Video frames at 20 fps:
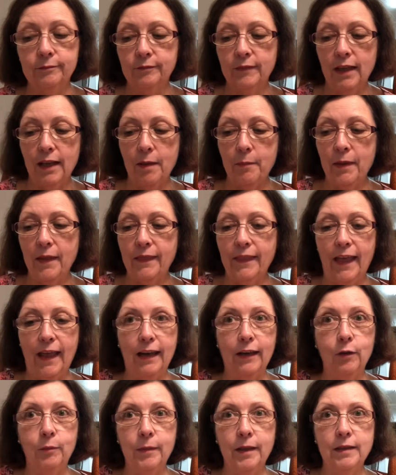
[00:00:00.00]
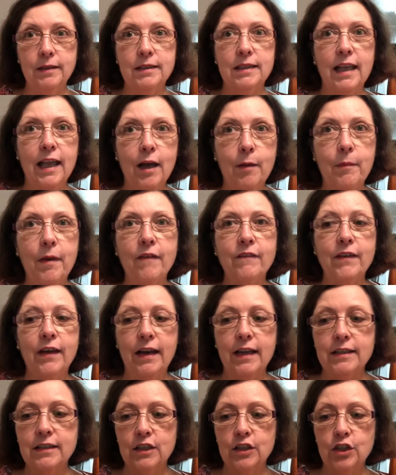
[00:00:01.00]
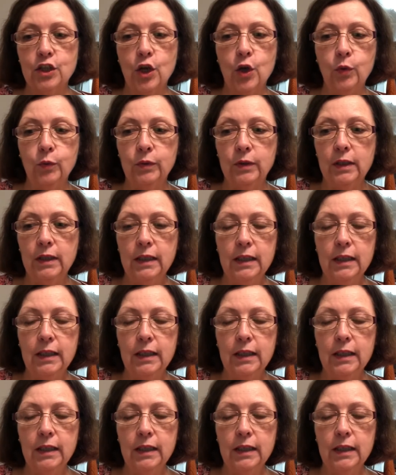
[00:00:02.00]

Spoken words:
think about that a little bit and see how my finances go.